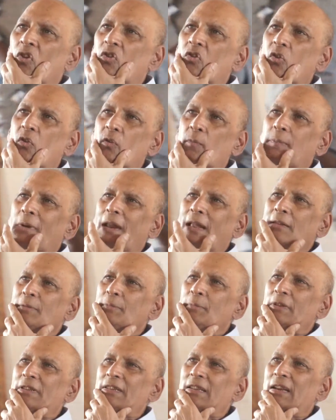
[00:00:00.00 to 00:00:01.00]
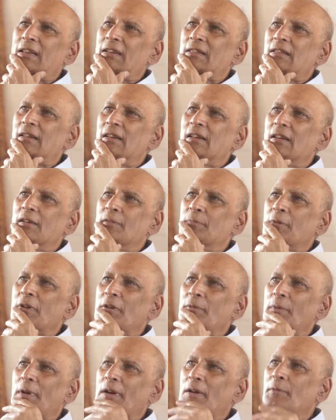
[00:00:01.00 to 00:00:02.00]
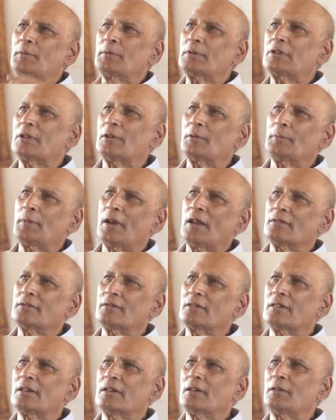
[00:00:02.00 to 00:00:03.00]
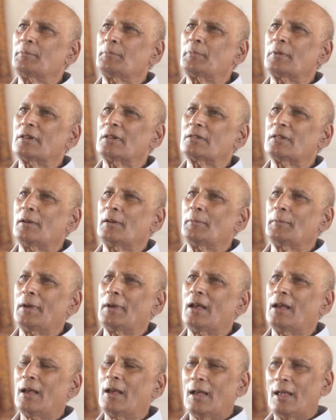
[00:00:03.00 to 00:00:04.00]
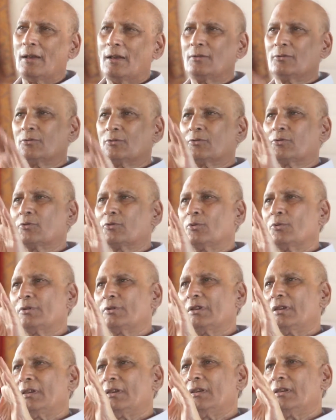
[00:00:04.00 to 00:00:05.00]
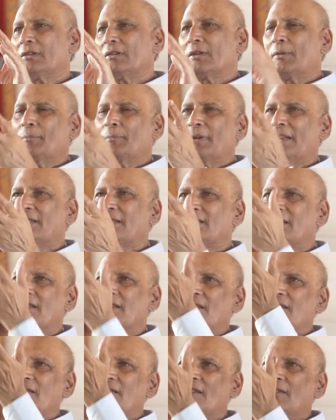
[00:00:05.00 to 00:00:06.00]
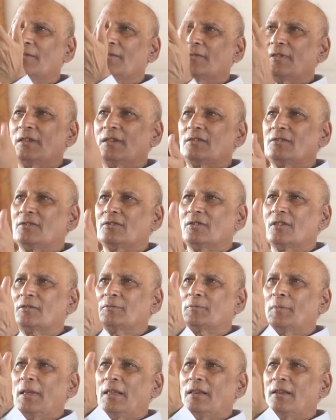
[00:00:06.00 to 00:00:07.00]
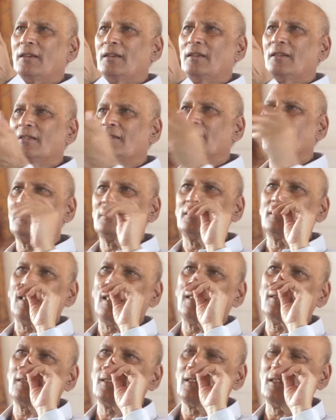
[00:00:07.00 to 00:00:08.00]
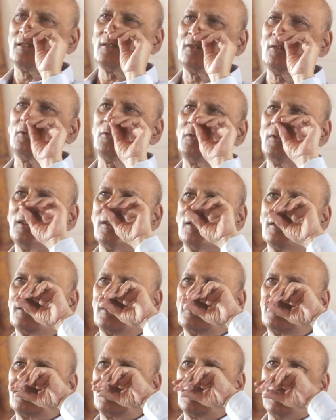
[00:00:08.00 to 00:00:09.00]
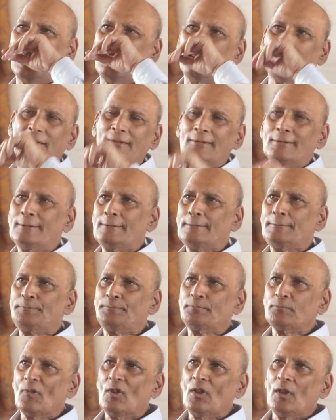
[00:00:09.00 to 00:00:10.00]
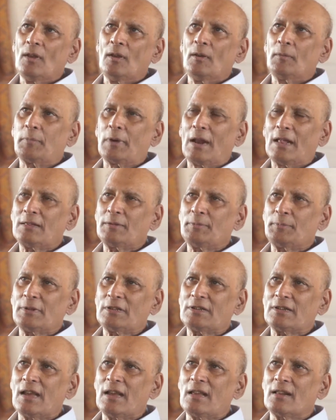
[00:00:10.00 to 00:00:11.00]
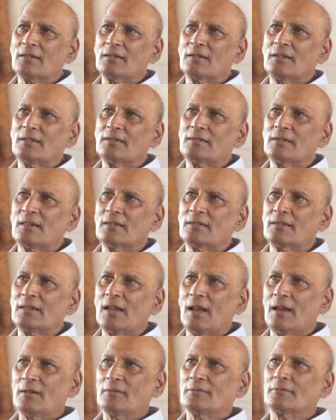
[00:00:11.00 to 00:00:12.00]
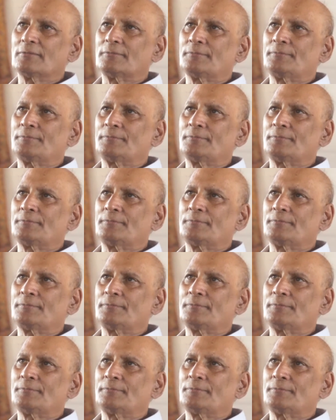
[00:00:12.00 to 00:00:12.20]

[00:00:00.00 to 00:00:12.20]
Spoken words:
So, Pratipadikārthalinga Parimāna Vachana Matre Prathama. I'll show the complexities of this just by reading the Sanskrit. You will understand. Pratipadikārtha Satta.